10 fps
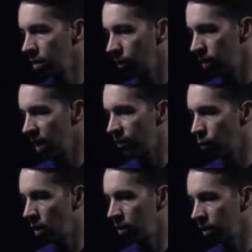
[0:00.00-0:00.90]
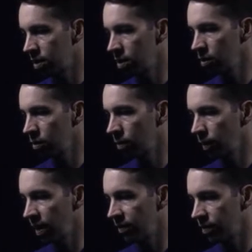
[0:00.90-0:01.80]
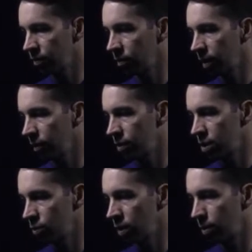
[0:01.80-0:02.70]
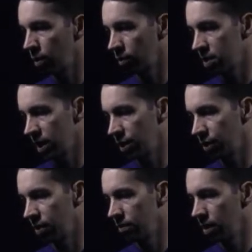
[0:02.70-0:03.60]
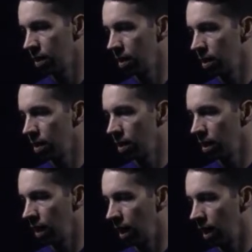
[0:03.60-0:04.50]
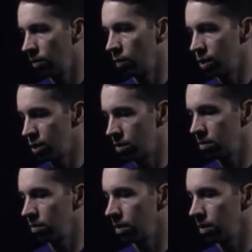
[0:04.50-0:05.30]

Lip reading: We don't have a 1 or a 2, but we have a 3, which is repolarization, which is